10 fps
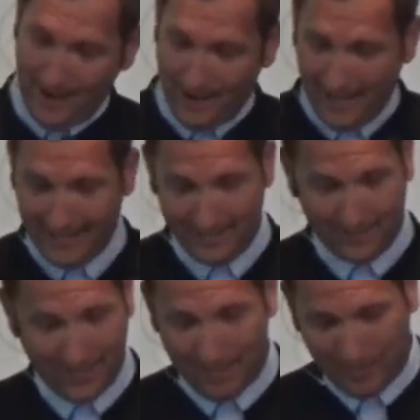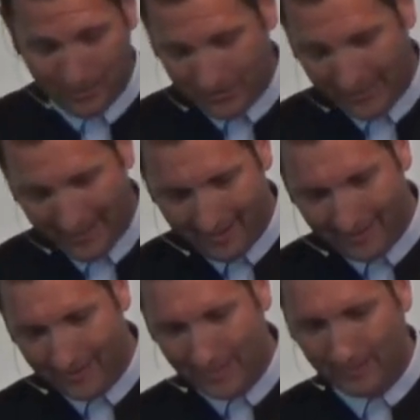I just thought personality
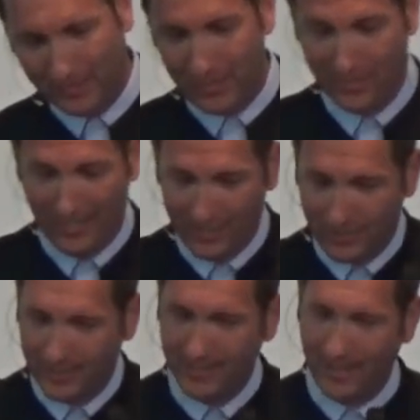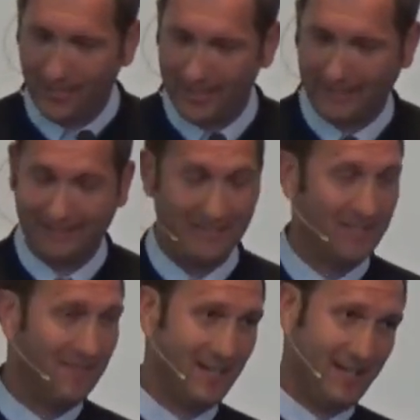or disposition. I sure did not think
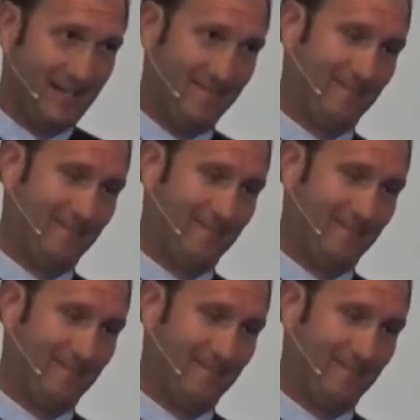divinity.